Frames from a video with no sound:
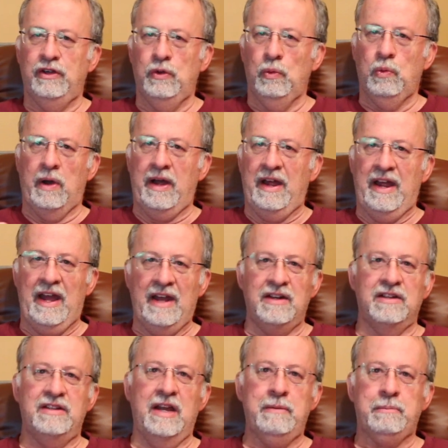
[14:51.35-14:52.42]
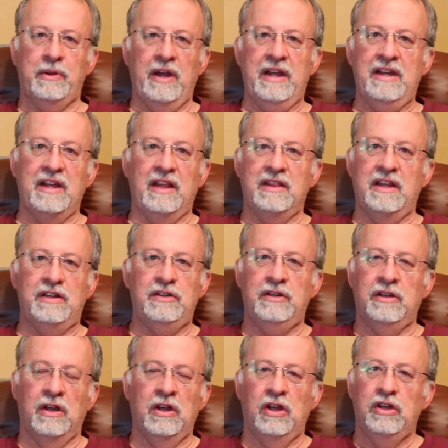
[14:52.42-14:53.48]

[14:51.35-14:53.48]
you had a tape playing and then